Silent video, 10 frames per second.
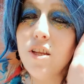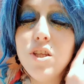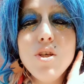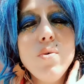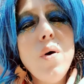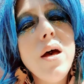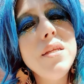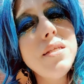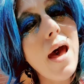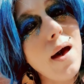to
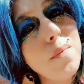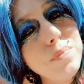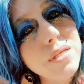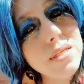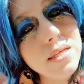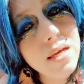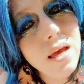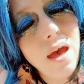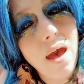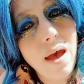adapt
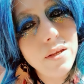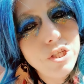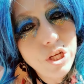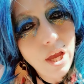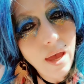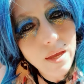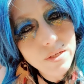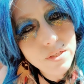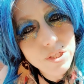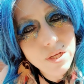and
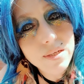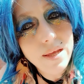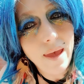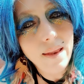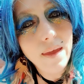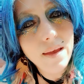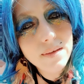change daily.